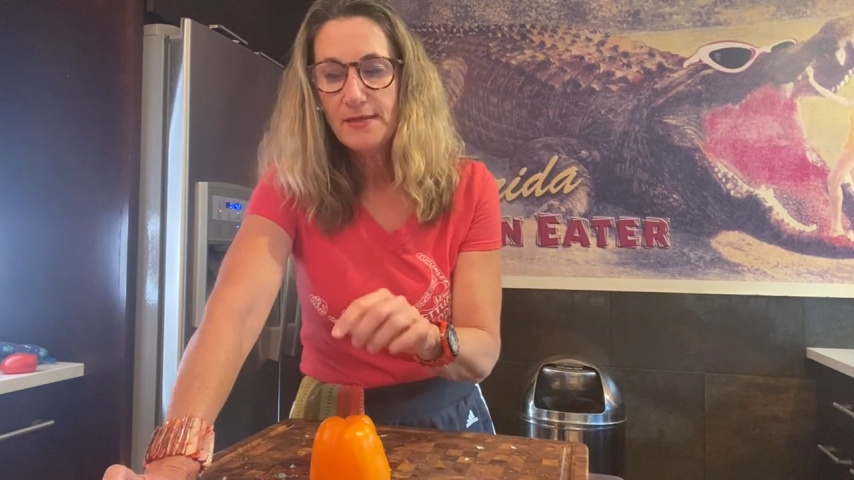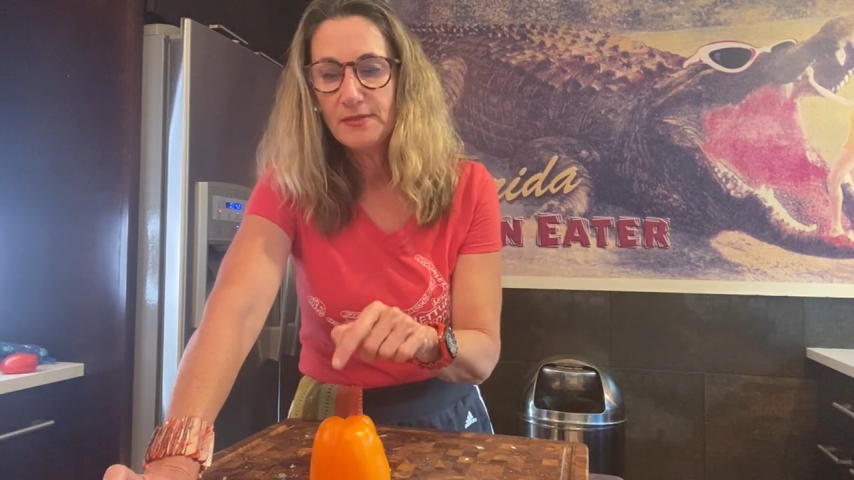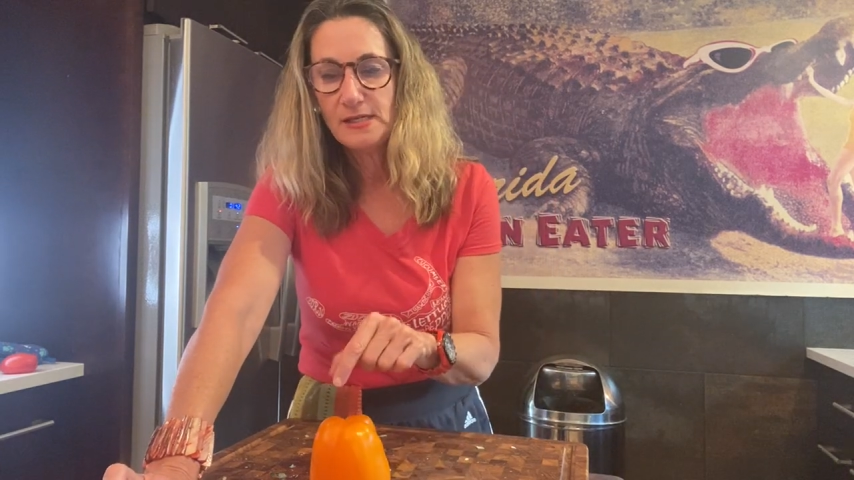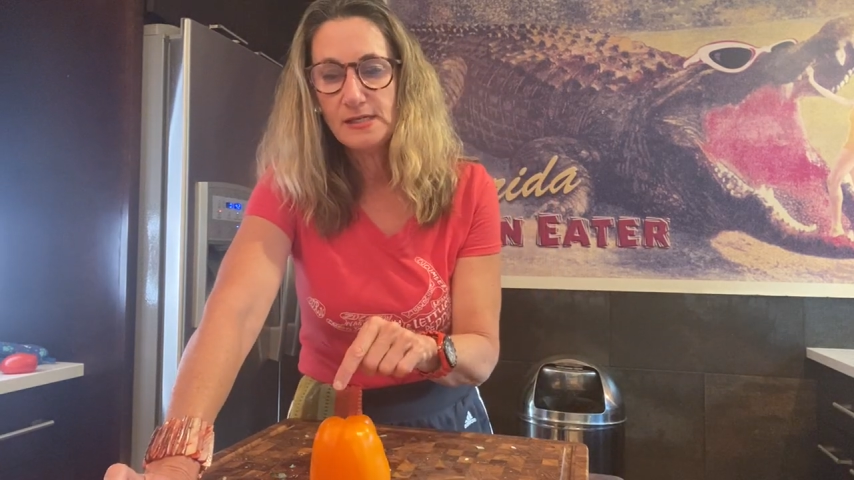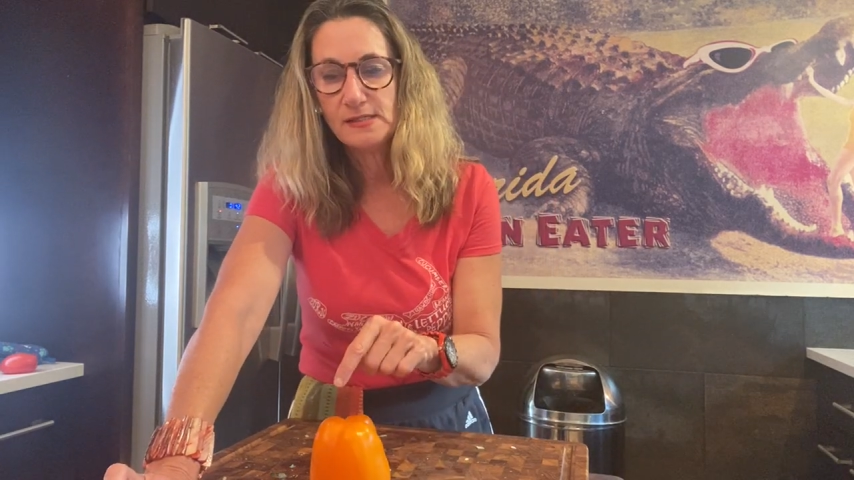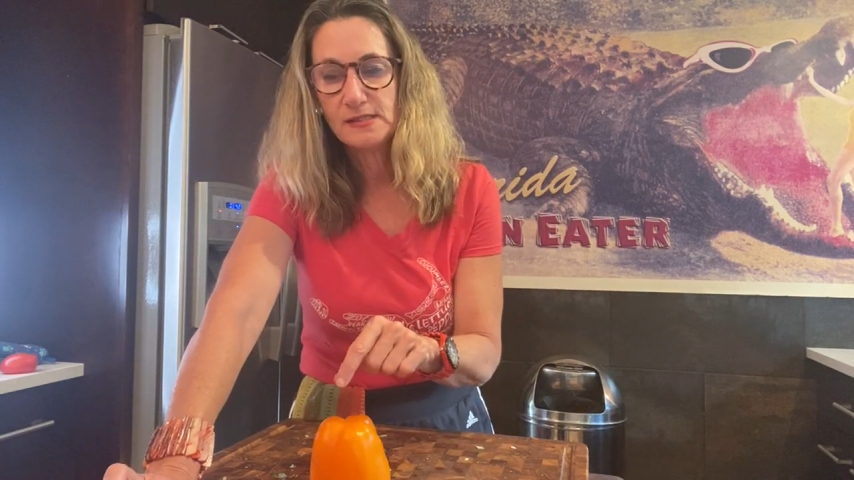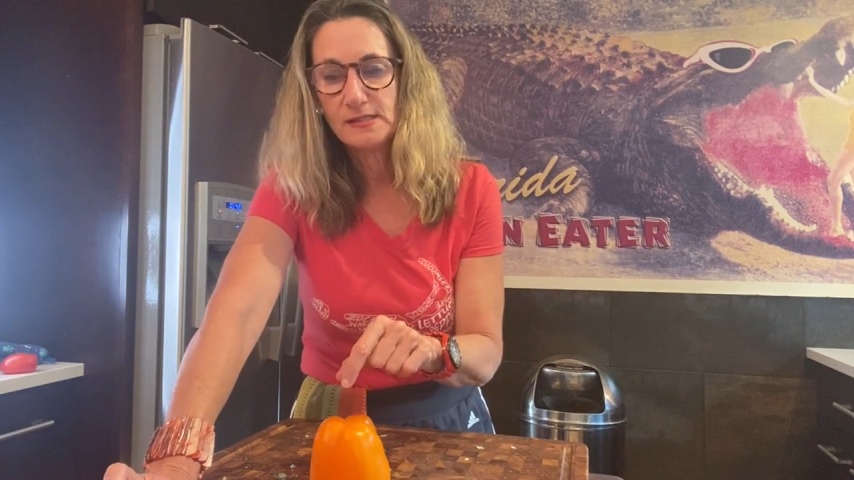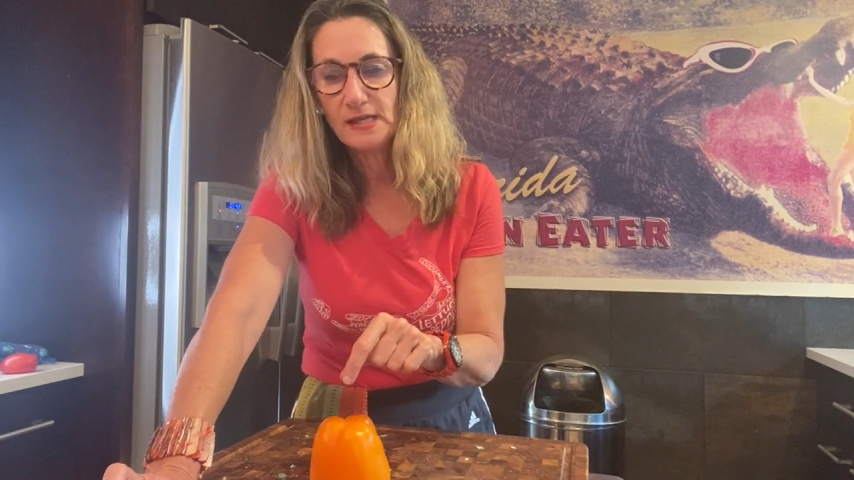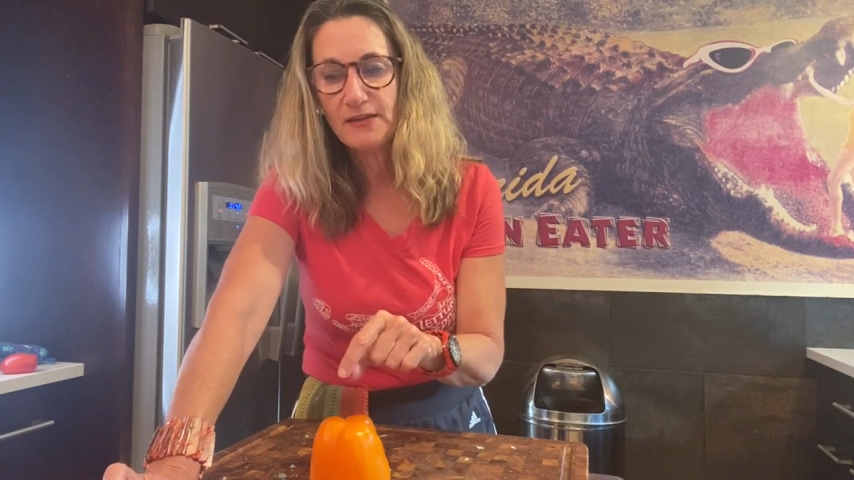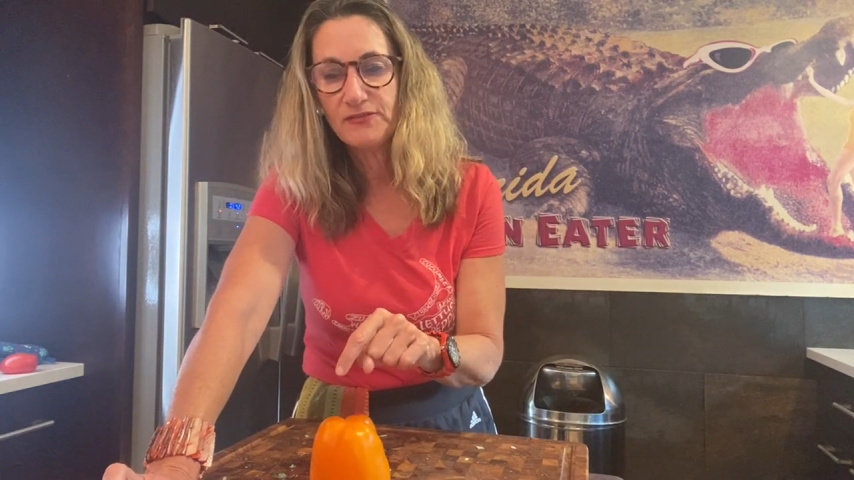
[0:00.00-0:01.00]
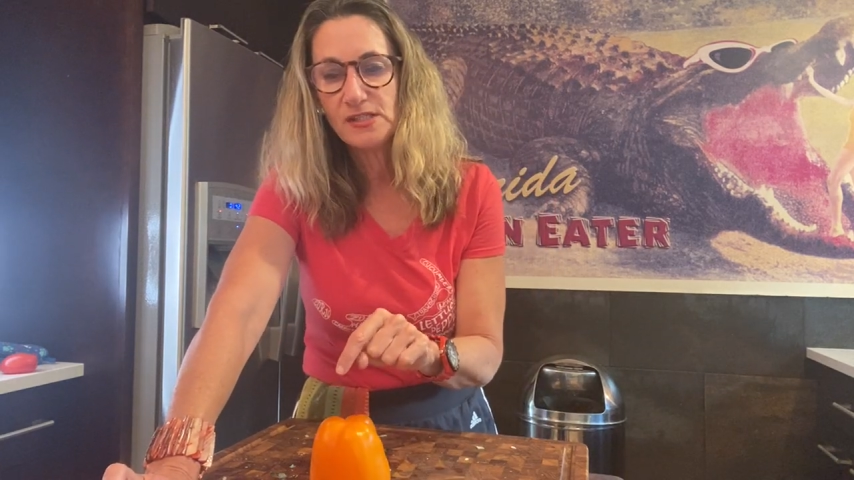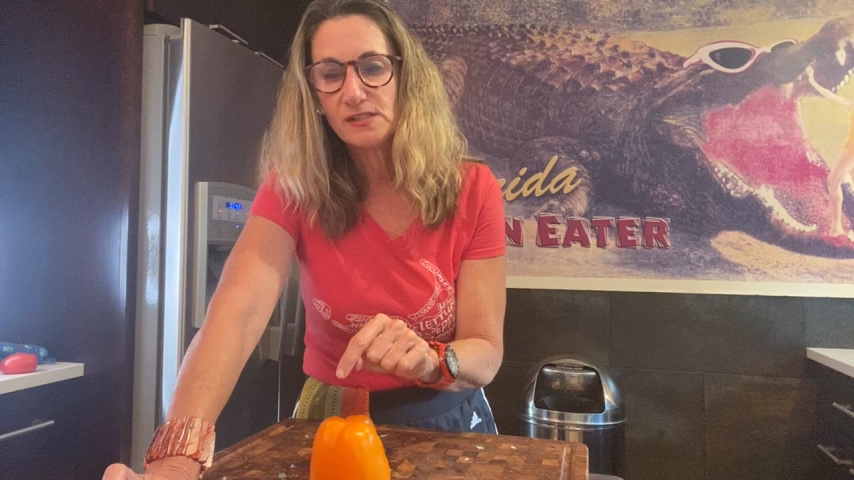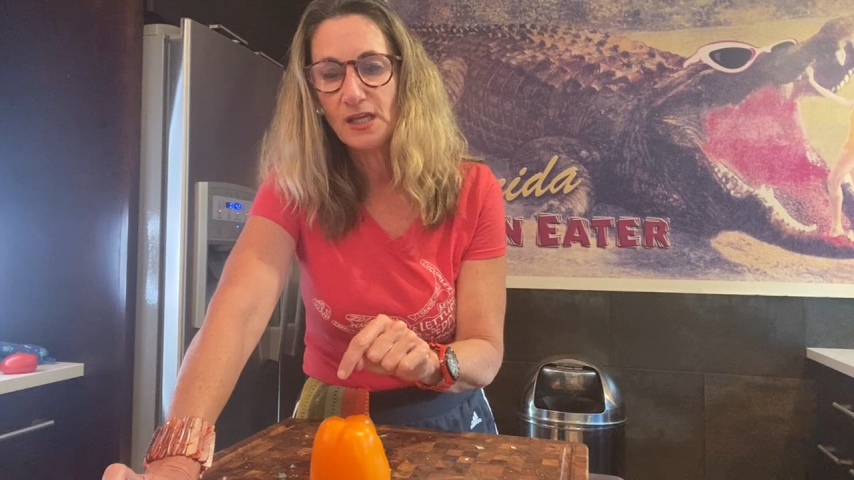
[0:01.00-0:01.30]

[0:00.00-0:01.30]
The safest